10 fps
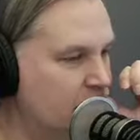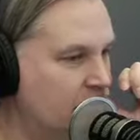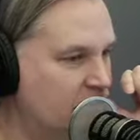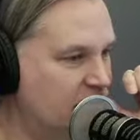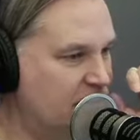
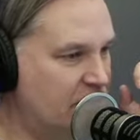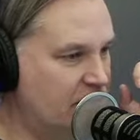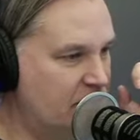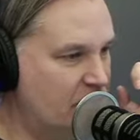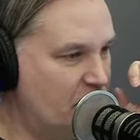
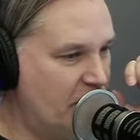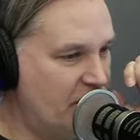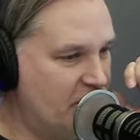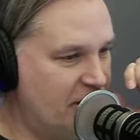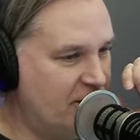Sons of
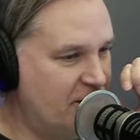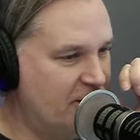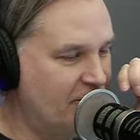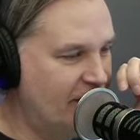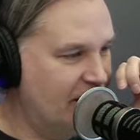bitches.
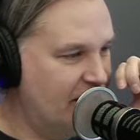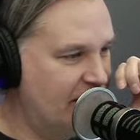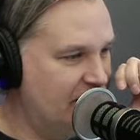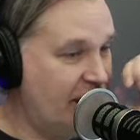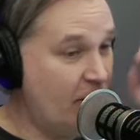
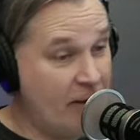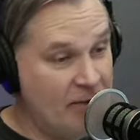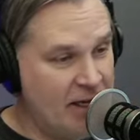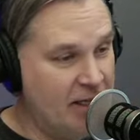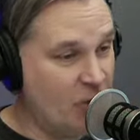Anyway,
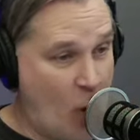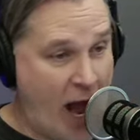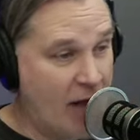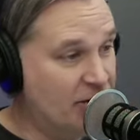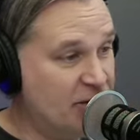it's a
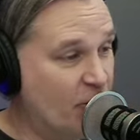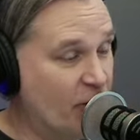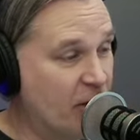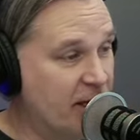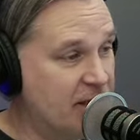wild
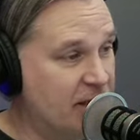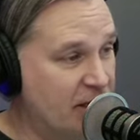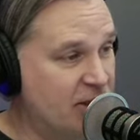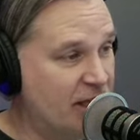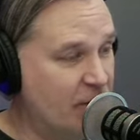story, because
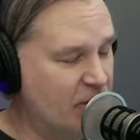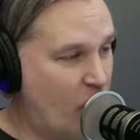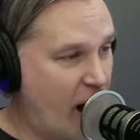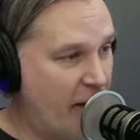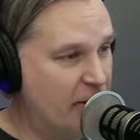initially it was
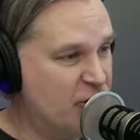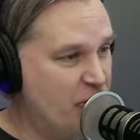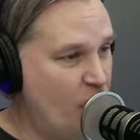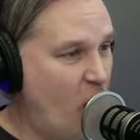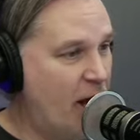wild that she
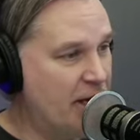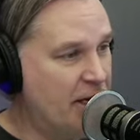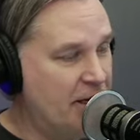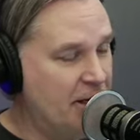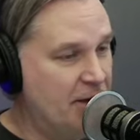won.
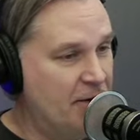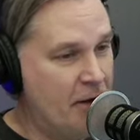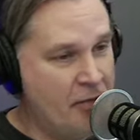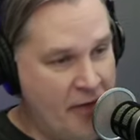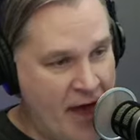
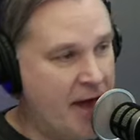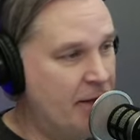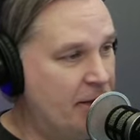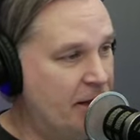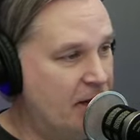And
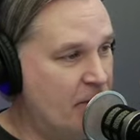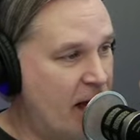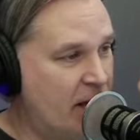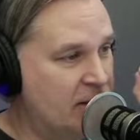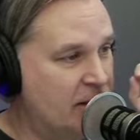then the
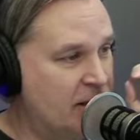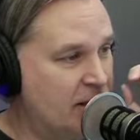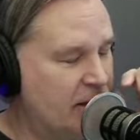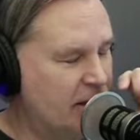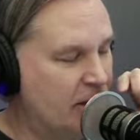
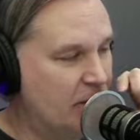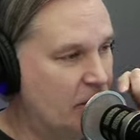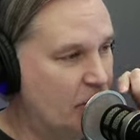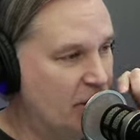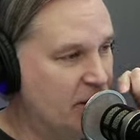magazine
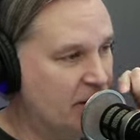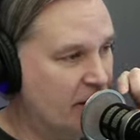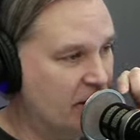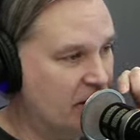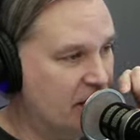prints an
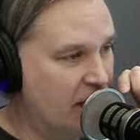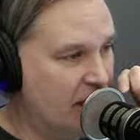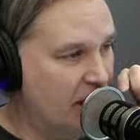article saying,